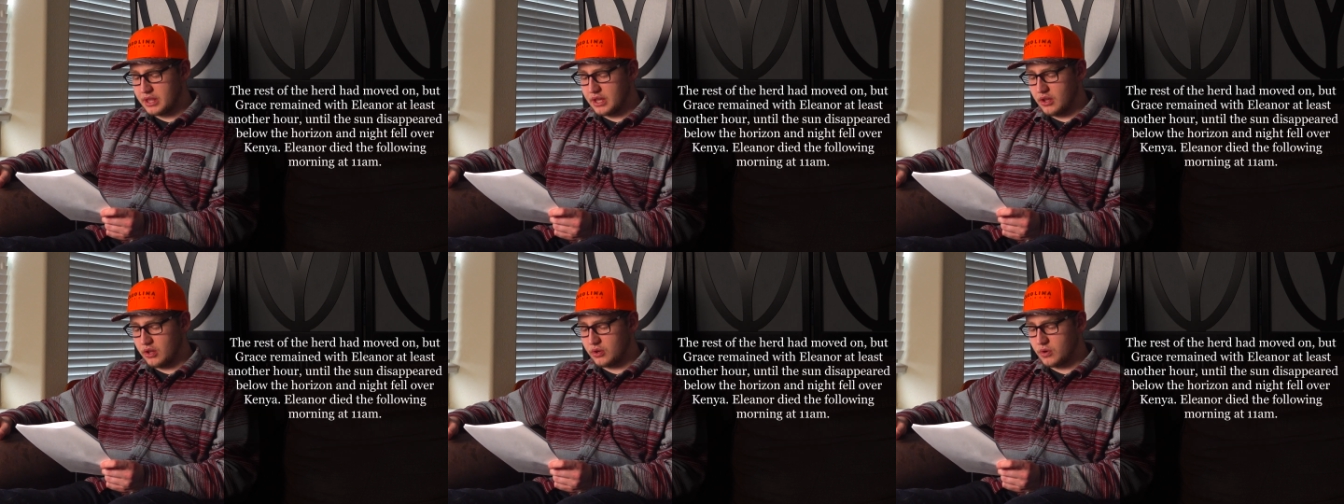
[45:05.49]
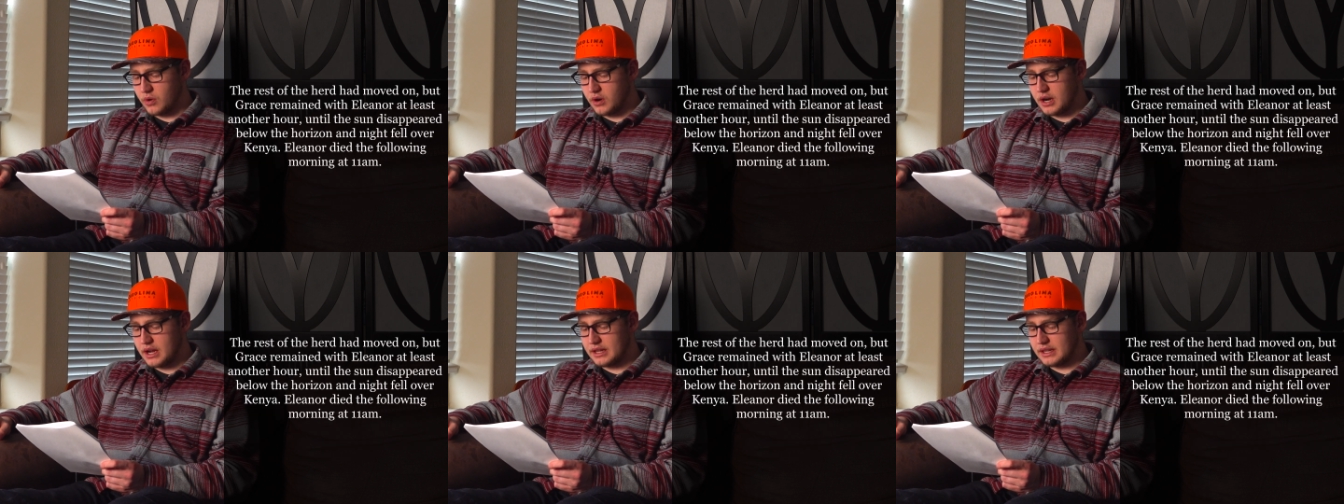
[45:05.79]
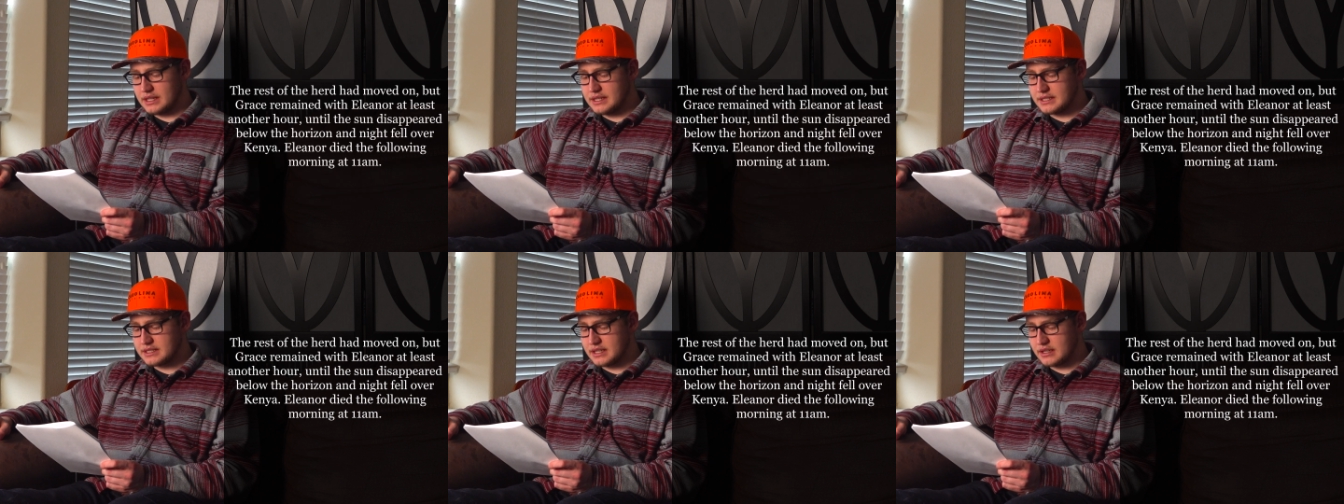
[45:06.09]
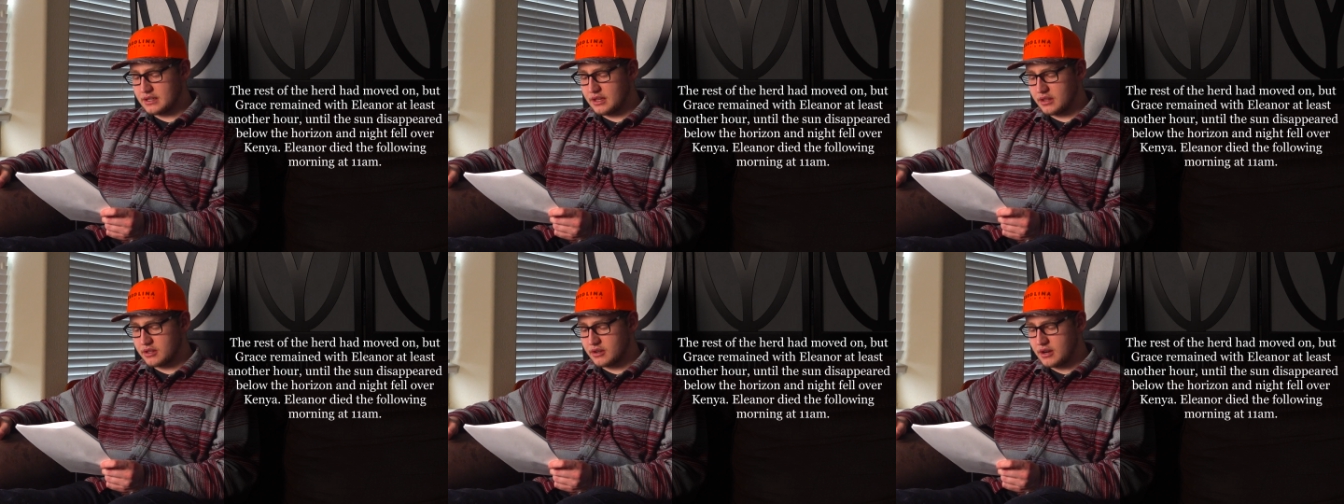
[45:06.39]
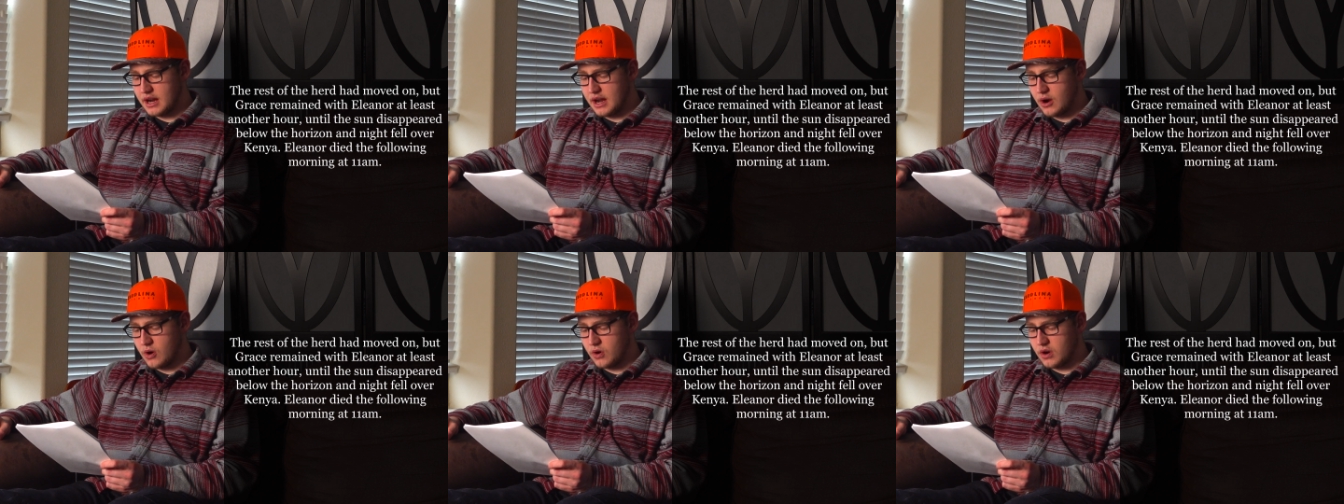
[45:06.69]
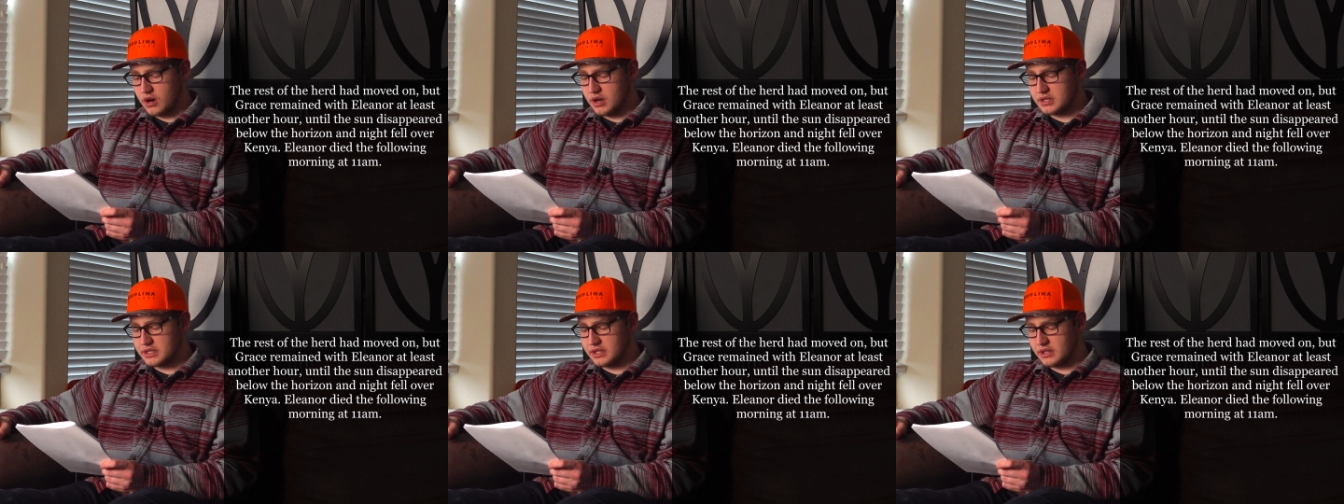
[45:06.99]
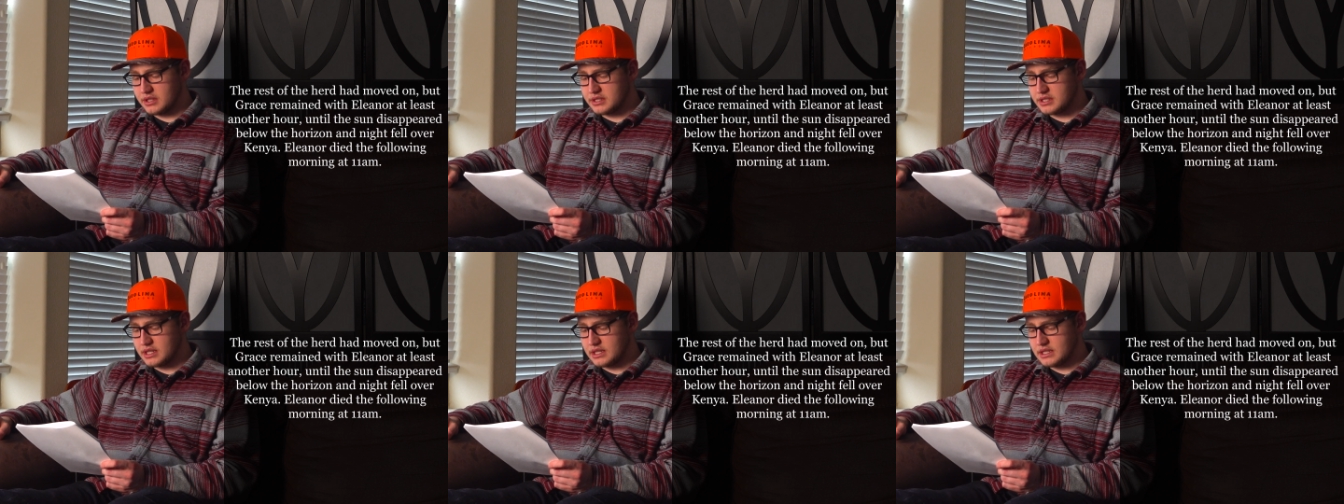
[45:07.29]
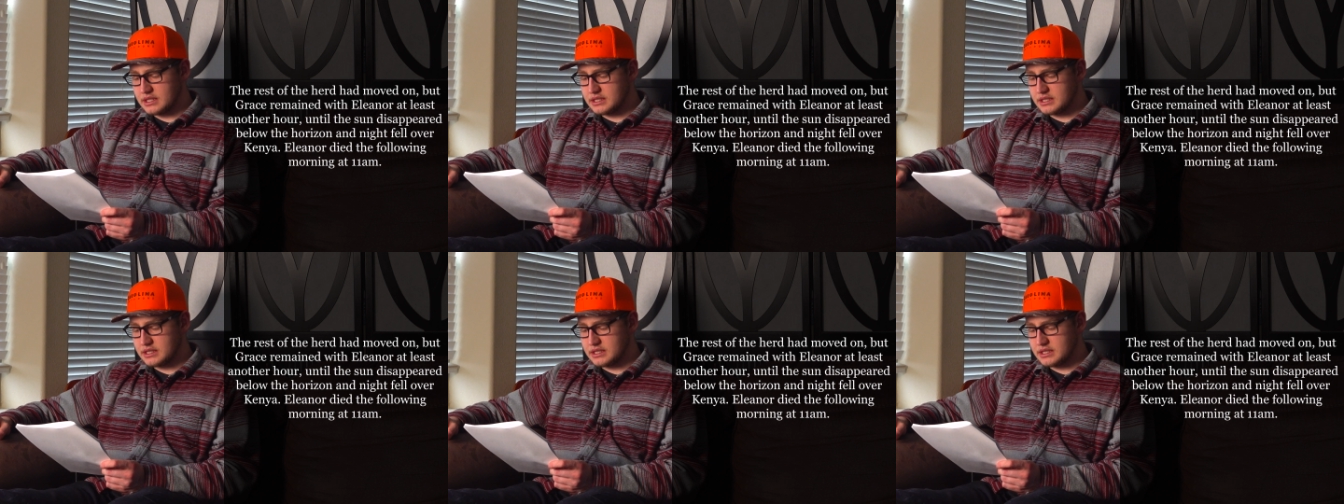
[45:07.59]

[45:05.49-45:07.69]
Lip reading: Eleanor at least another hour until the sun